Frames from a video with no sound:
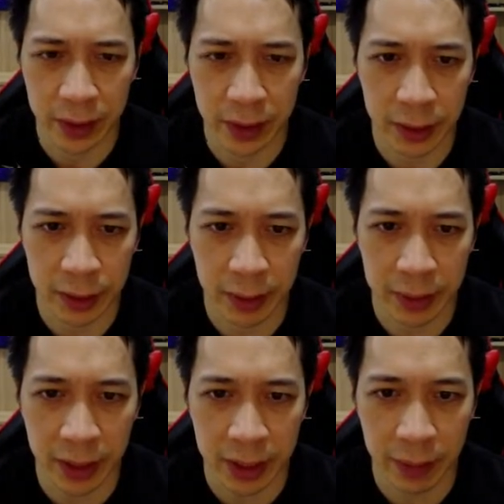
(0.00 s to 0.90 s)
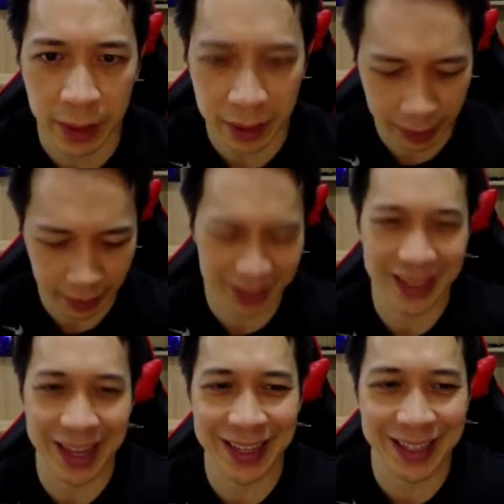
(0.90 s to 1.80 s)
And the reason why I'm talking about that, because
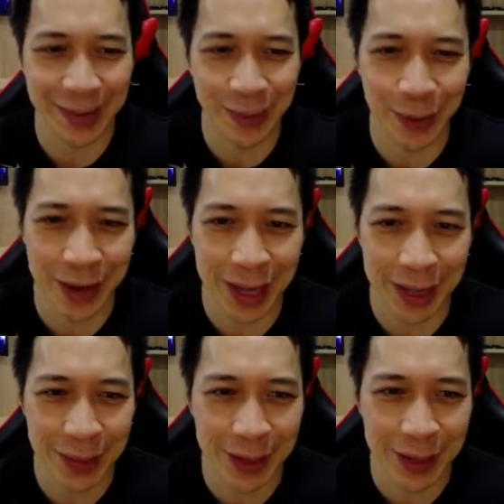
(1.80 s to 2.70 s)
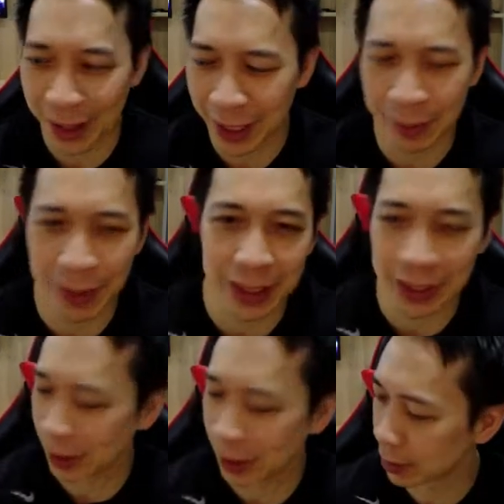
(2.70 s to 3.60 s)
that is an important element of the landing page
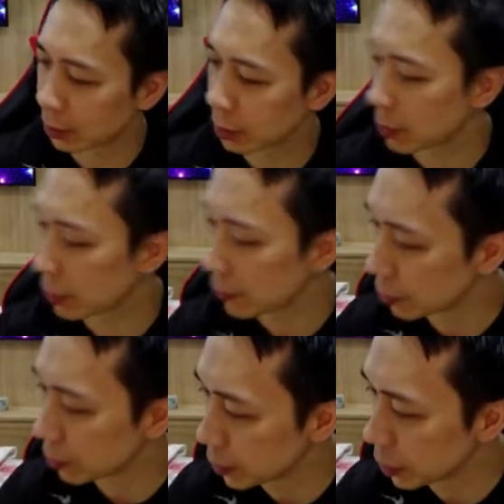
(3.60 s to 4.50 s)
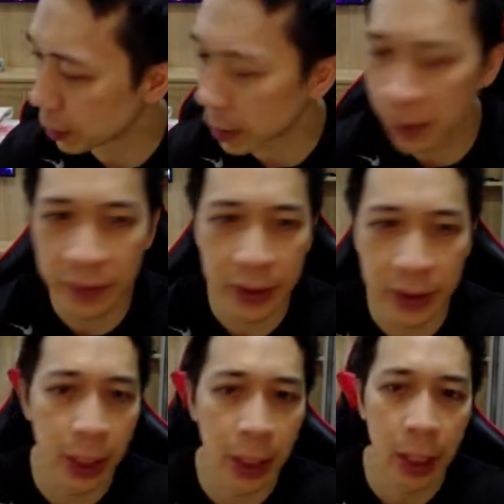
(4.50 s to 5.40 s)
here. Oh, my phone keep going off.
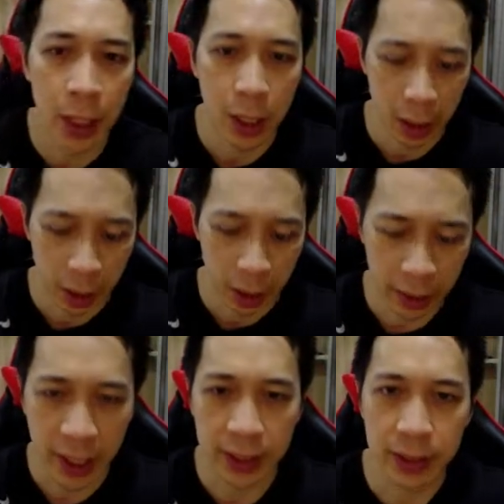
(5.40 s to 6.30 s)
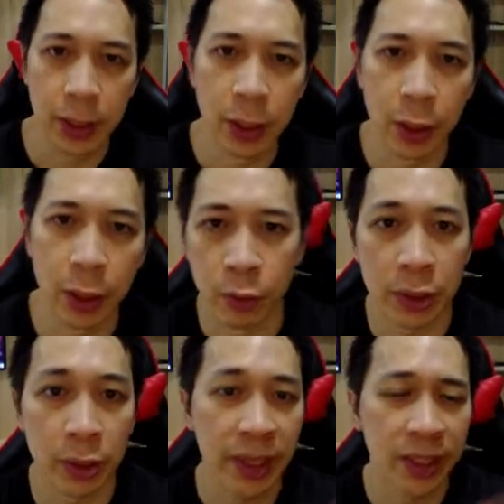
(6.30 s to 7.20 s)
Okay, so we
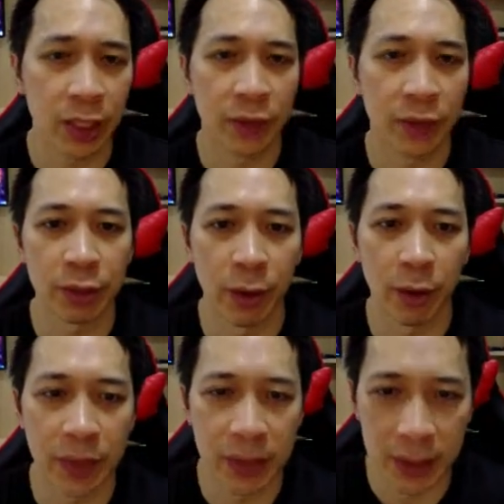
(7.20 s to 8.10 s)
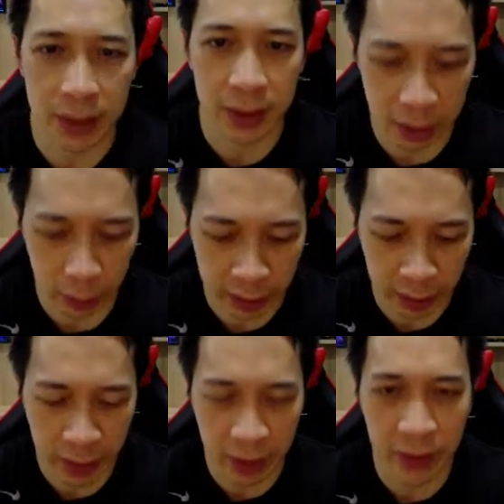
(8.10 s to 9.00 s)
do SEO for small businesses. So what's the
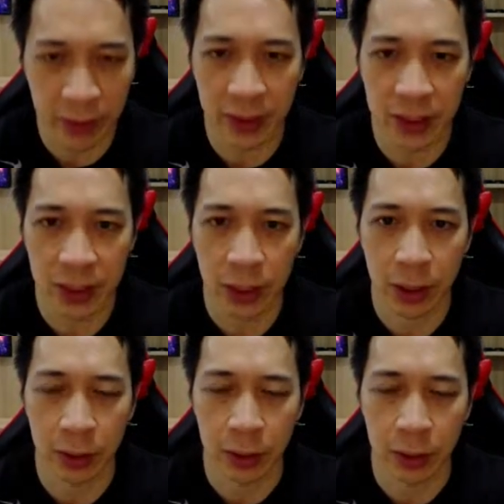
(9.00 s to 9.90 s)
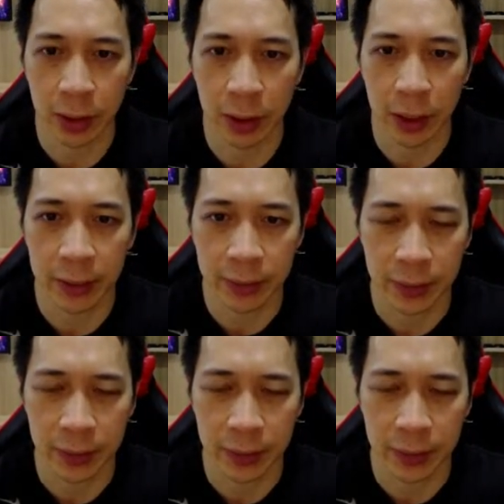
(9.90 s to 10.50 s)
benefit of SEO? All right.